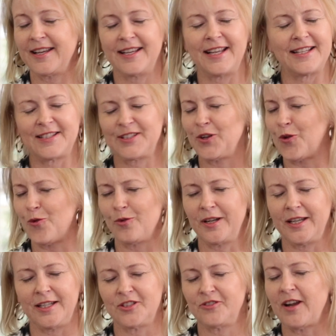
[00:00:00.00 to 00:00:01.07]
is the
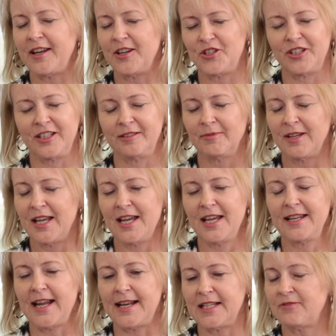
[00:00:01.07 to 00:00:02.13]
only strategy
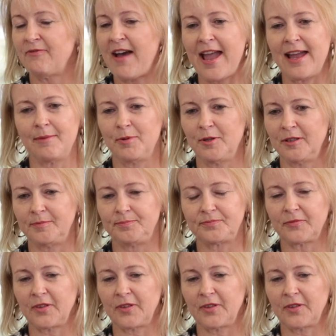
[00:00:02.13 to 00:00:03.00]
that is viable